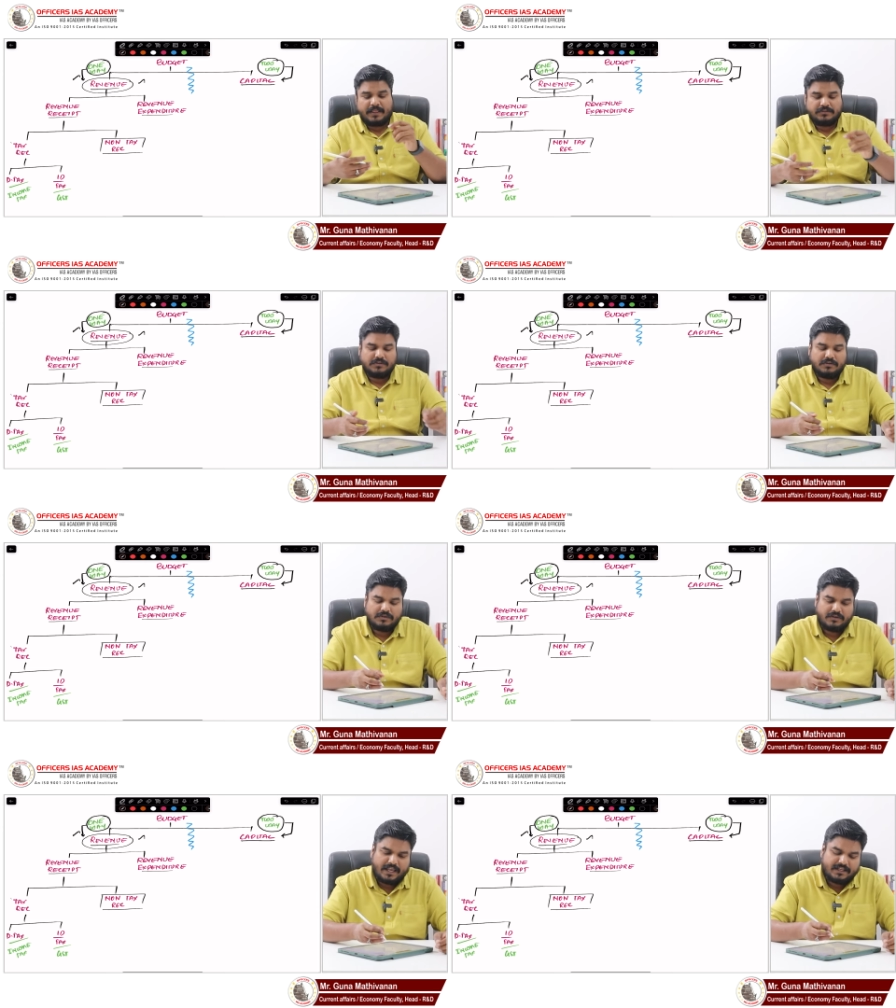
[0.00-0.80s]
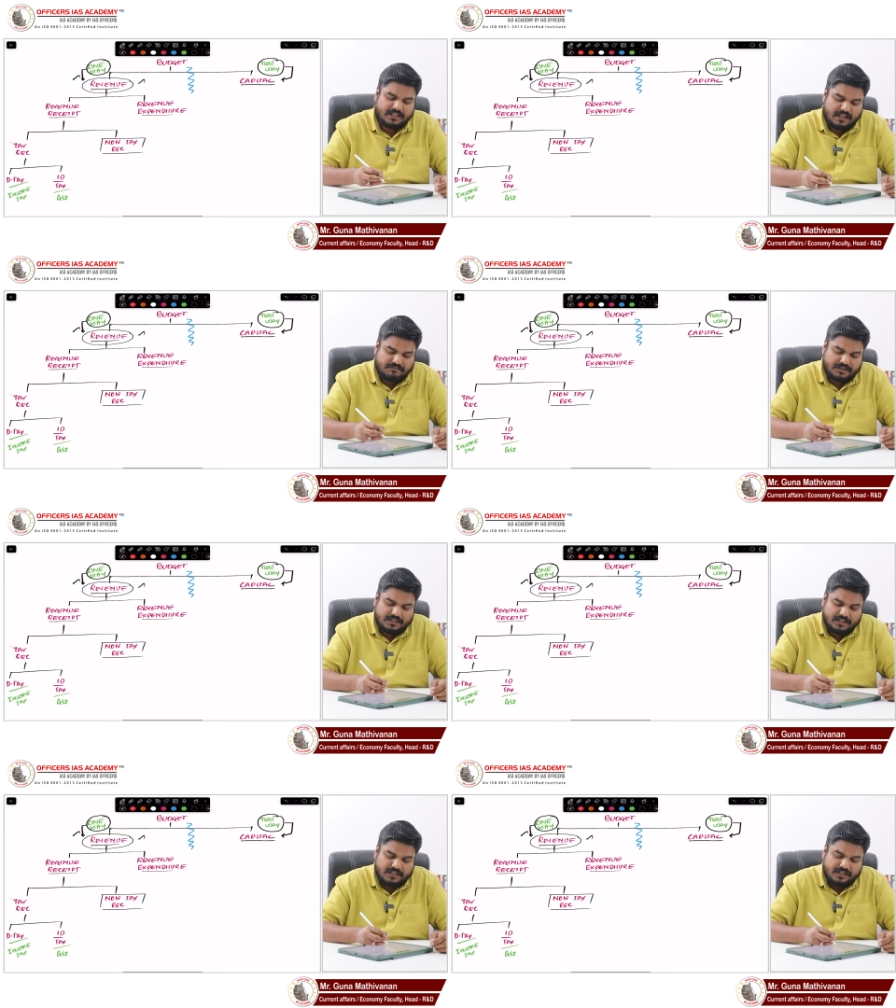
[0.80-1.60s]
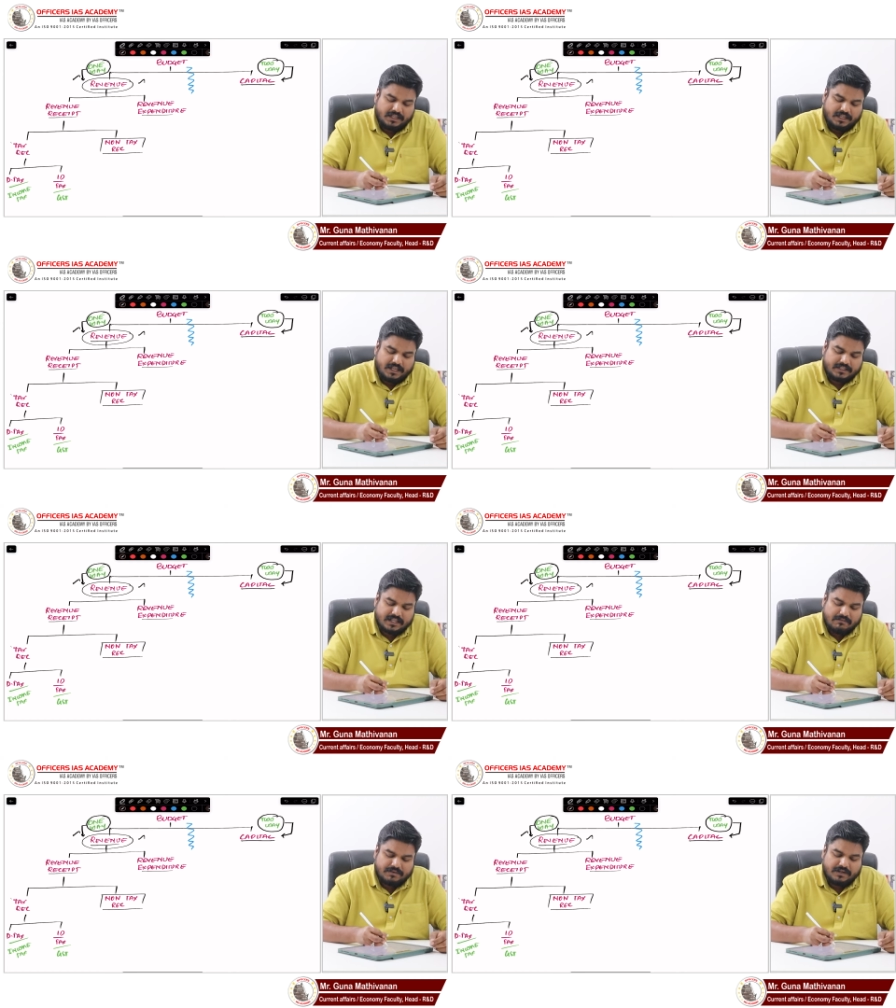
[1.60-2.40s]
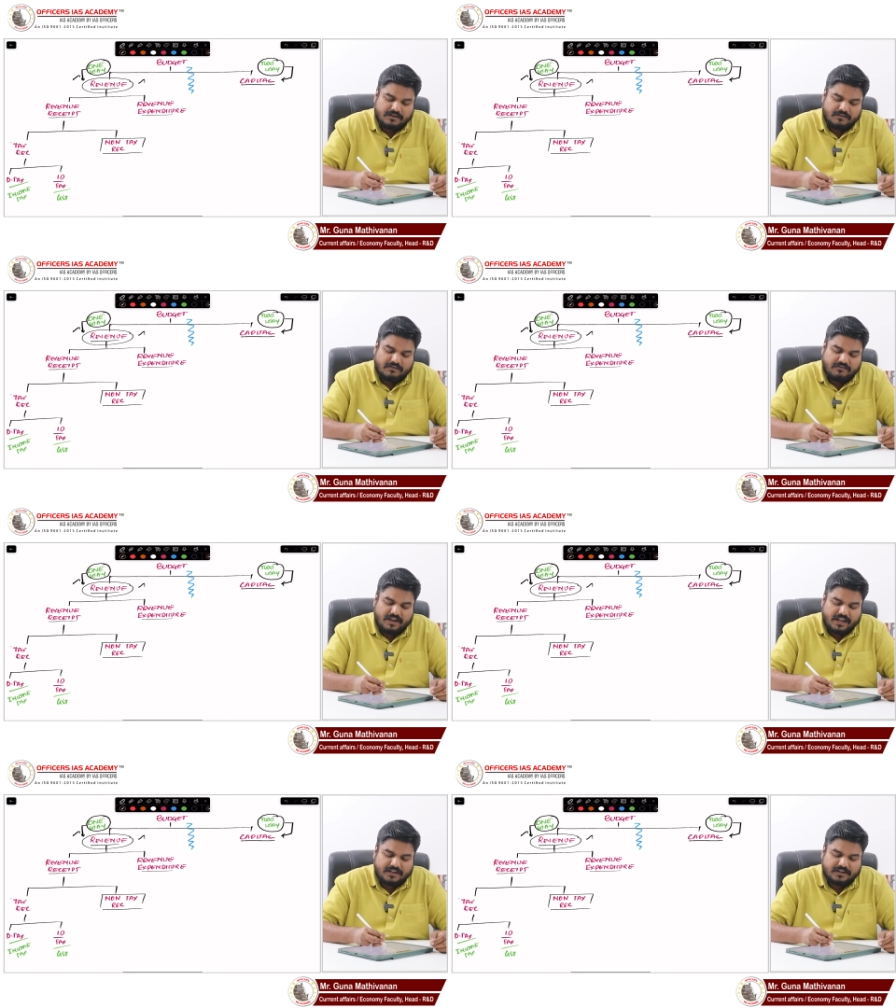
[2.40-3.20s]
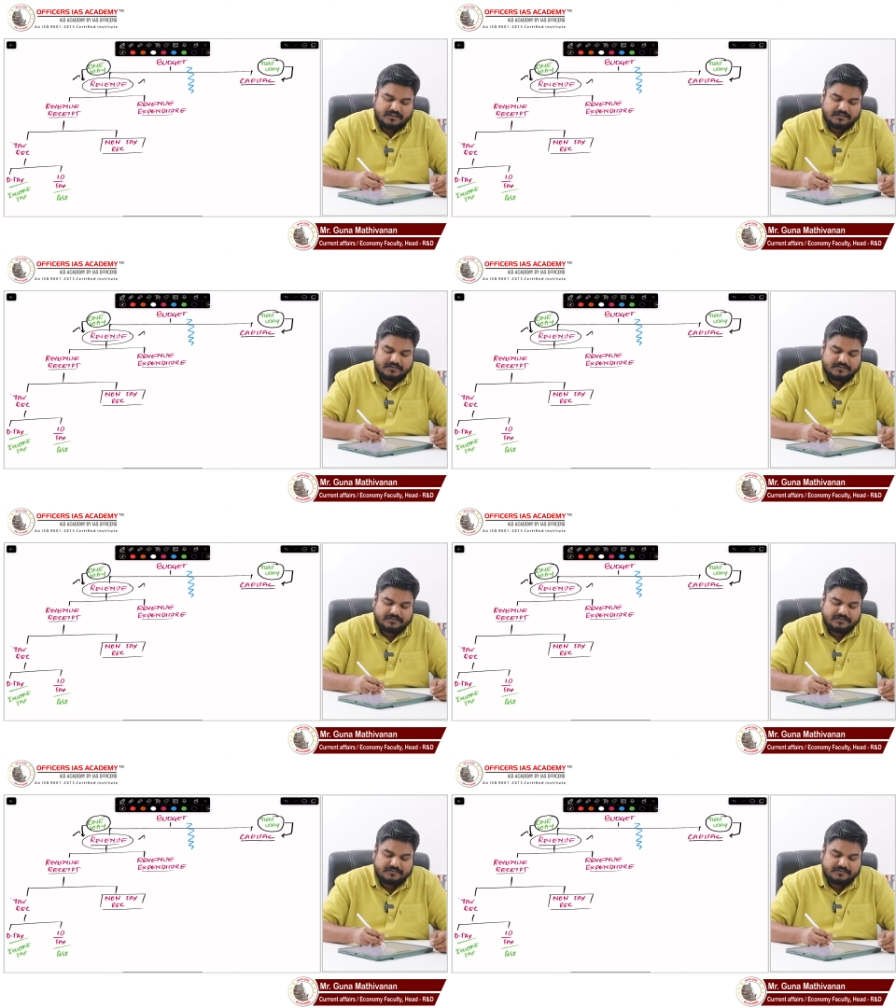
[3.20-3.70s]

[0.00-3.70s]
so example example fine